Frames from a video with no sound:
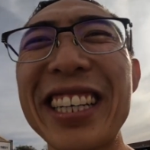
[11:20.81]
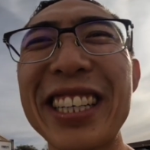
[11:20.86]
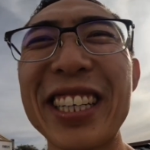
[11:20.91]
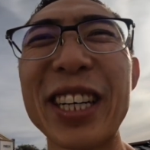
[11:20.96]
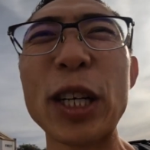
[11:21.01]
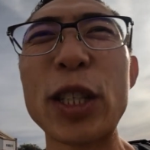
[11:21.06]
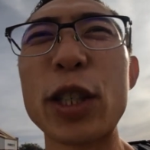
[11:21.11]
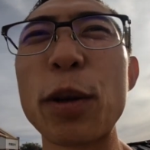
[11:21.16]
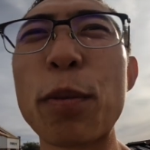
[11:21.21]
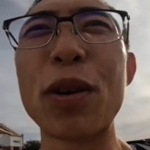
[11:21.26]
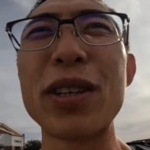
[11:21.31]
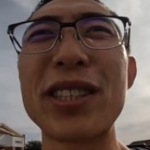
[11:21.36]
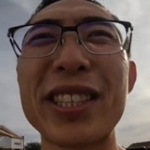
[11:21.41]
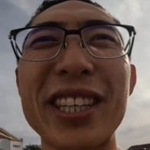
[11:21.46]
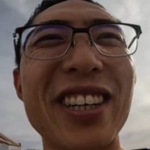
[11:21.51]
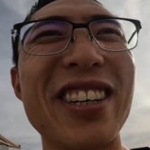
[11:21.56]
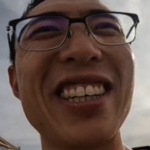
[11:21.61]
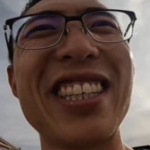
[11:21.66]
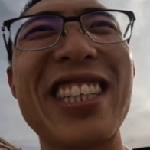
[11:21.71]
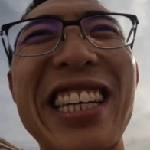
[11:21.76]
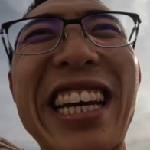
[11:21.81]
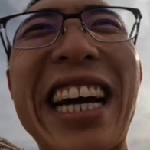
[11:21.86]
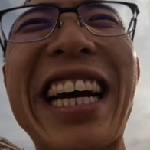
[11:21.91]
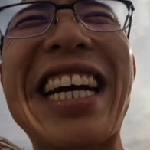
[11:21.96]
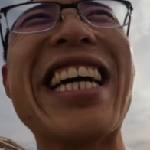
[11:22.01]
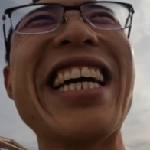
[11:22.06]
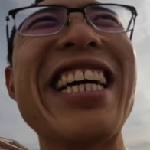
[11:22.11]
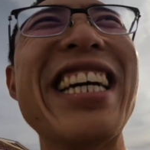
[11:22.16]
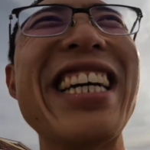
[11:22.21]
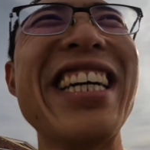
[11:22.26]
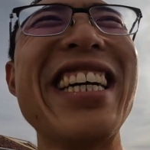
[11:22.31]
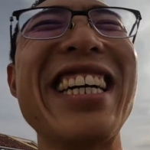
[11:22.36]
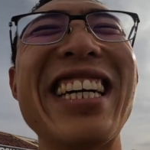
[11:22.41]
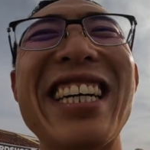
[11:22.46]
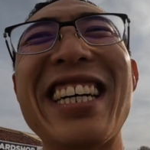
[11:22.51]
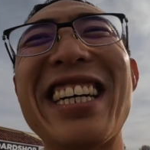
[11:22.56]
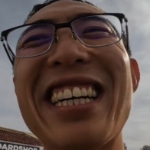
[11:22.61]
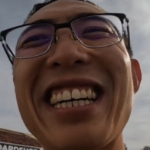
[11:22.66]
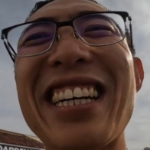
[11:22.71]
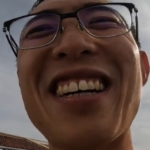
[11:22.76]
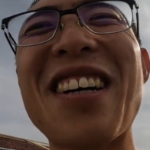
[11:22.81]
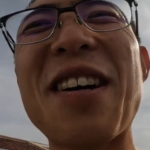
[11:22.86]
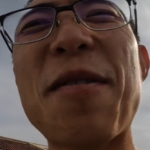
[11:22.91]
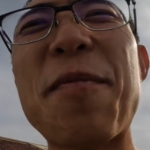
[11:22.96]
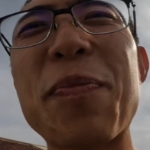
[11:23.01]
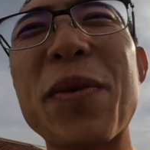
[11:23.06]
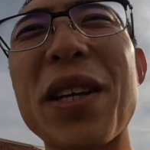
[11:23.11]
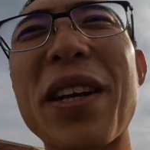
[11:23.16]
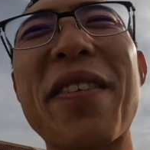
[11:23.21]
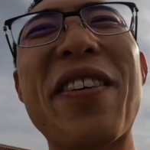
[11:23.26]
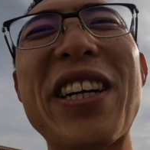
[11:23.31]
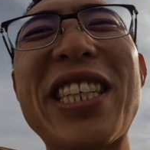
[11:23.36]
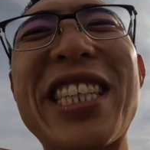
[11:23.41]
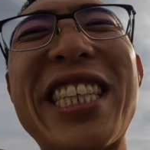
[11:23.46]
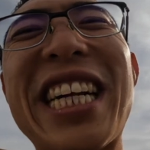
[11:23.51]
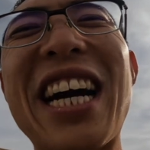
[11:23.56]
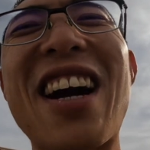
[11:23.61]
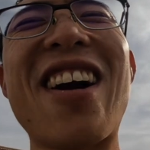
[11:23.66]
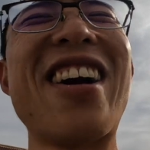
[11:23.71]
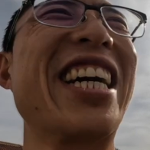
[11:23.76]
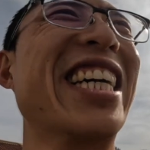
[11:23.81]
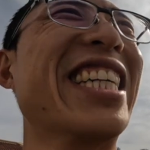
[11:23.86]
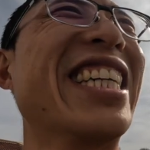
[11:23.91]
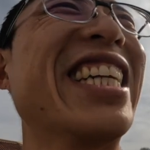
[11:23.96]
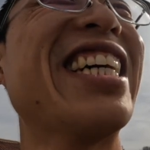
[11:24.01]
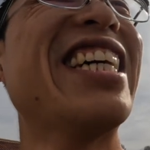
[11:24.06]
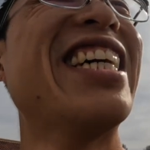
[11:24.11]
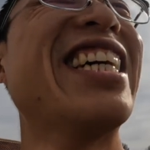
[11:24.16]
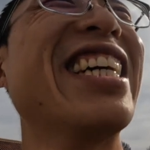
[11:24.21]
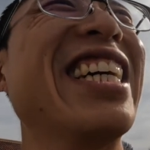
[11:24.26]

You go to Brazil, it's like, I'm vegetarian.